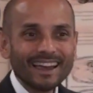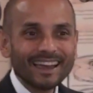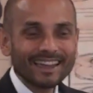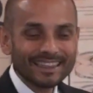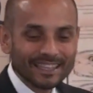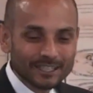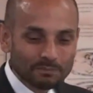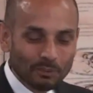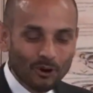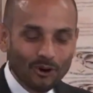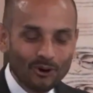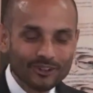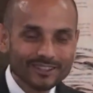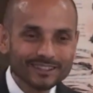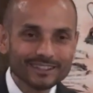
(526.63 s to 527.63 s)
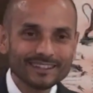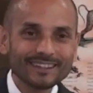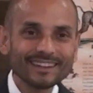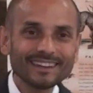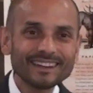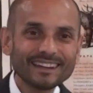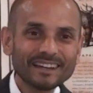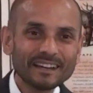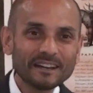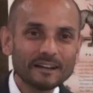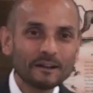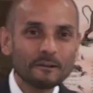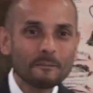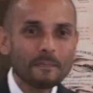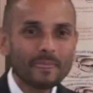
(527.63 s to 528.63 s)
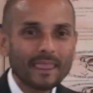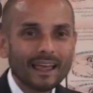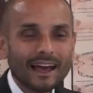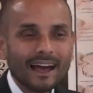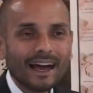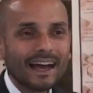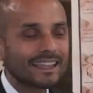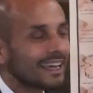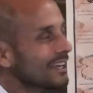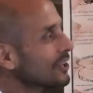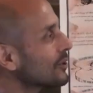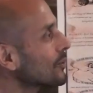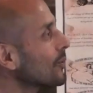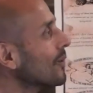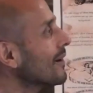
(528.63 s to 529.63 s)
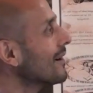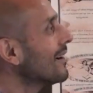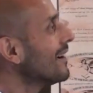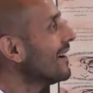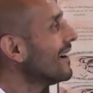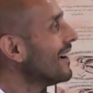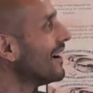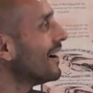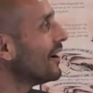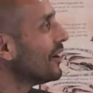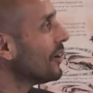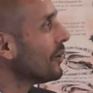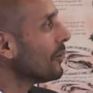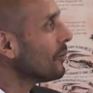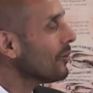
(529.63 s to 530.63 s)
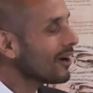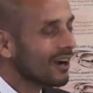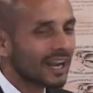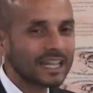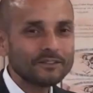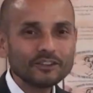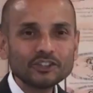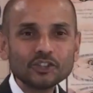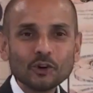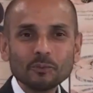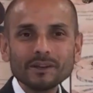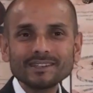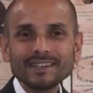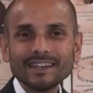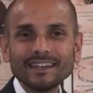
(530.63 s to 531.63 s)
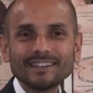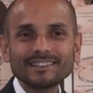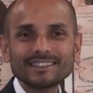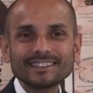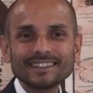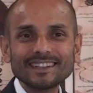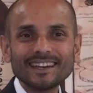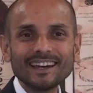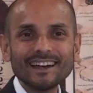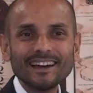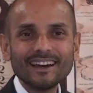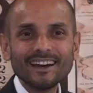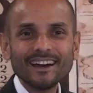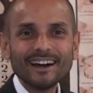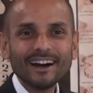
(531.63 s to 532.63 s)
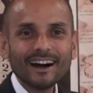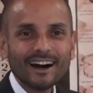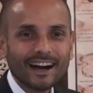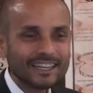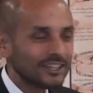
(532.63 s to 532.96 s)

in this pot. And they thought, what kind of a job is this? I